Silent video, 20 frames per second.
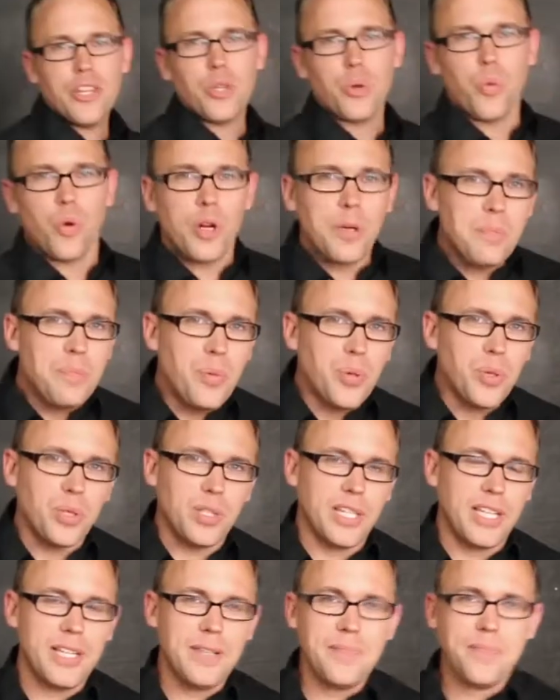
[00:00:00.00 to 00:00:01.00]
The word
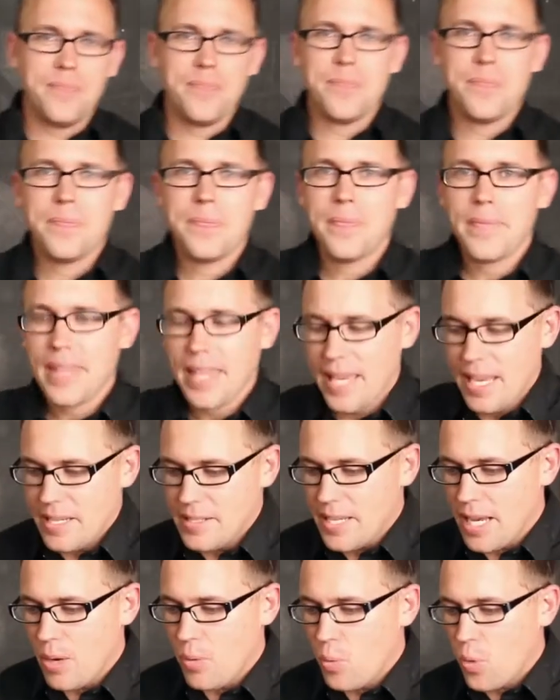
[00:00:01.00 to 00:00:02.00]
bully
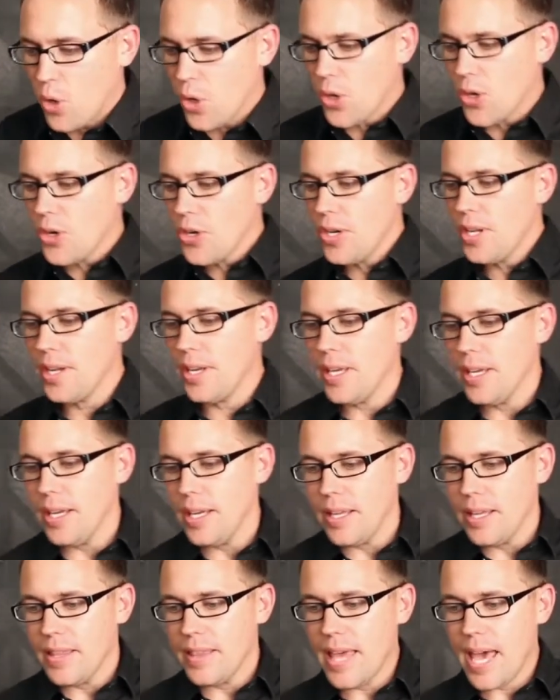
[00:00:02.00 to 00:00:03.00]
is a word
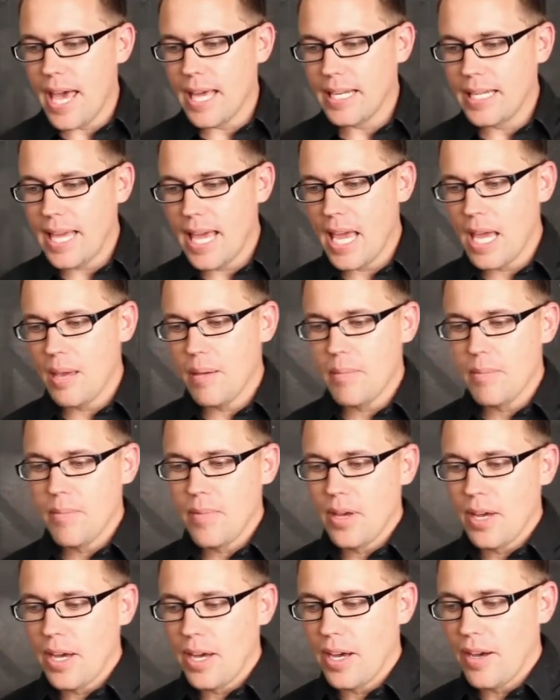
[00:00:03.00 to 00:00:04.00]
that
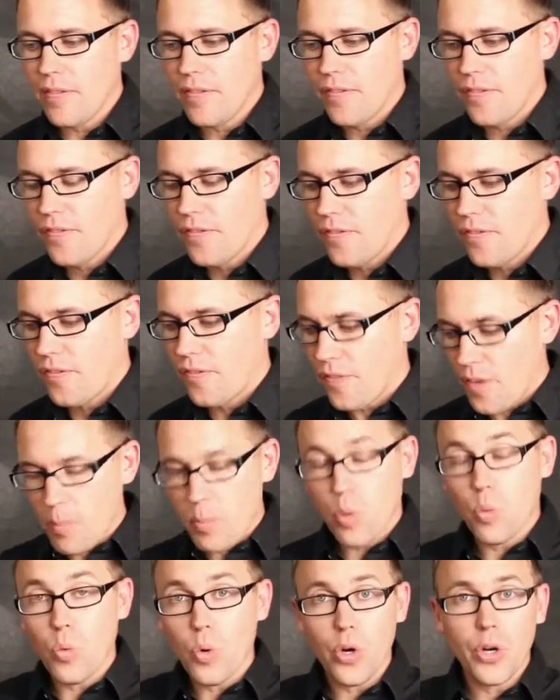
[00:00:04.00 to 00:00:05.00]
came
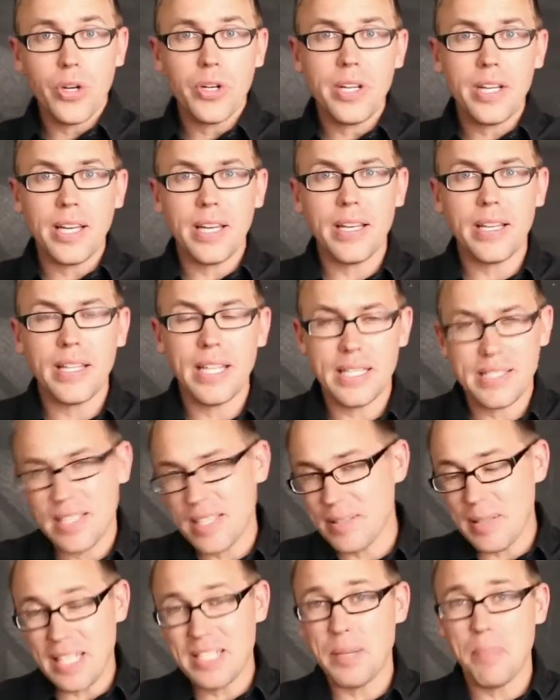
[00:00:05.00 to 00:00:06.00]
from a word,
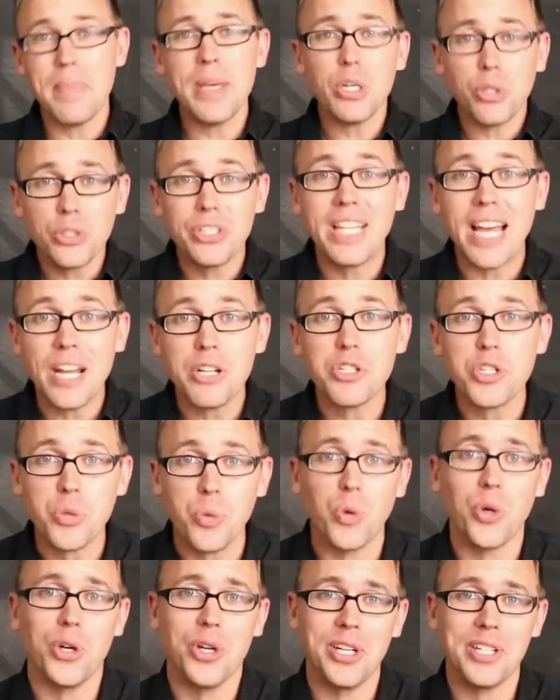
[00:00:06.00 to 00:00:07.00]
it's a Middle
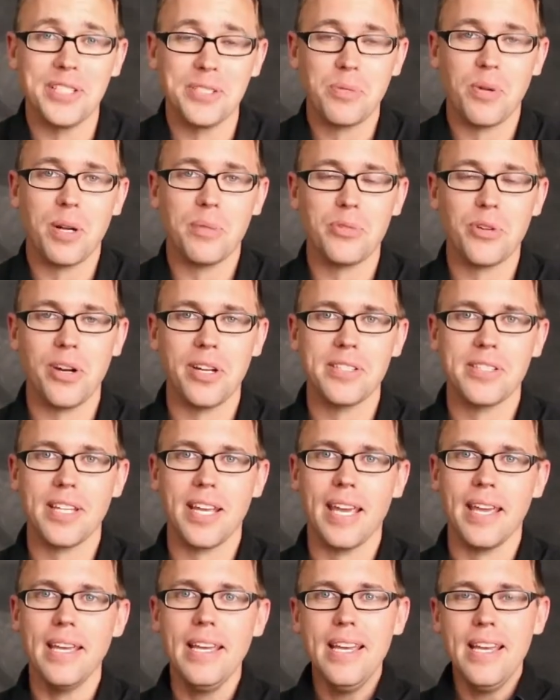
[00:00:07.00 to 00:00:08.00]
Dutch word is what I'm trying to
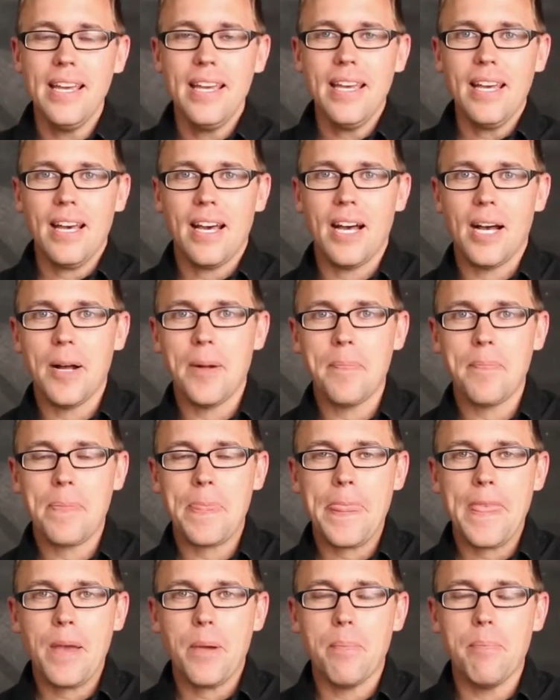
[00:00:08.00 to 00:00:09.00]
say.
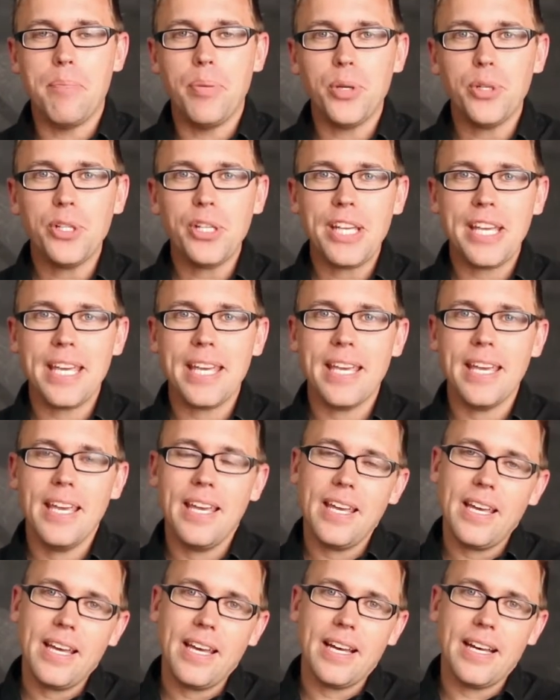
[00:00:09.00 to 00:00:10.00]

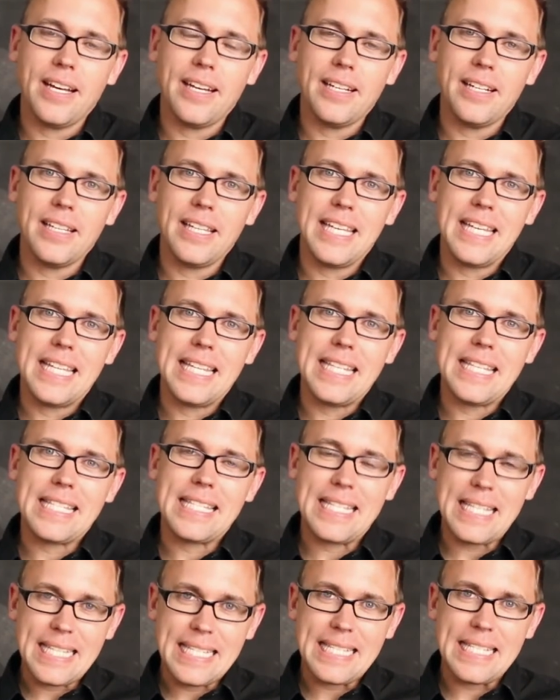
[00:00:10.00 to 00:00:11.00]
Bully in the
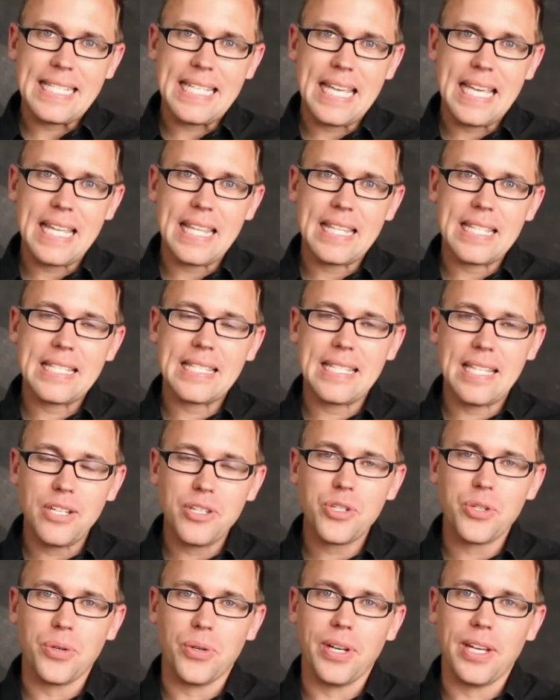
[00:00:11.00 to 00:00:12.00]
16th
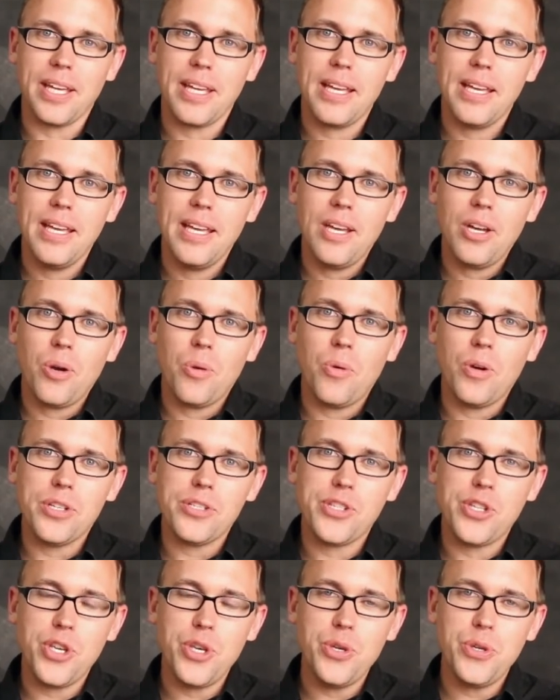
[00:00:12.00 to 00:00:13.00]
century
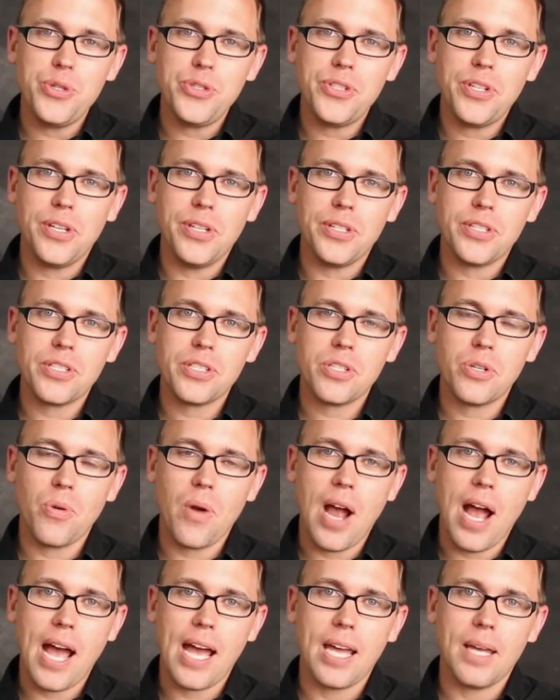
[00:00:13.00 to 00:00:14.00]
was used to
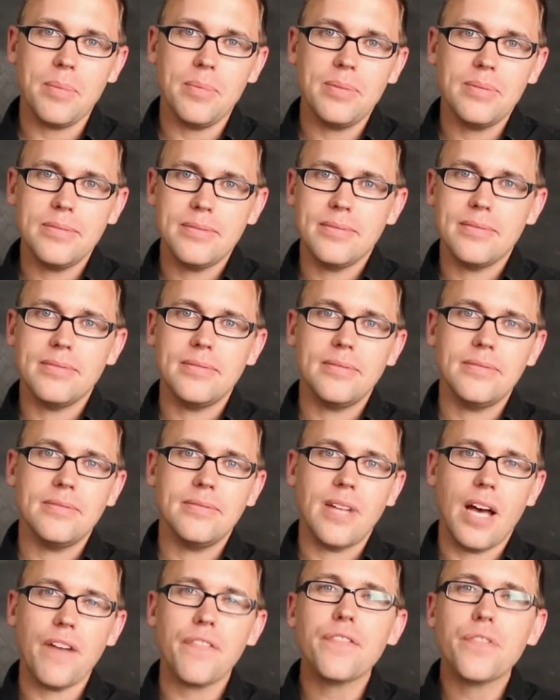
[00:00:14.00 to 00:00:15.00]
describe
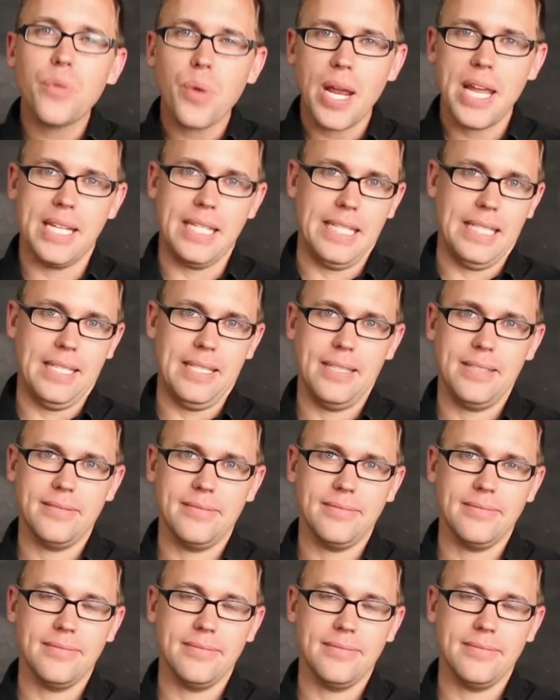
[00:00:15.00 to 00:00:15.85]
a friend.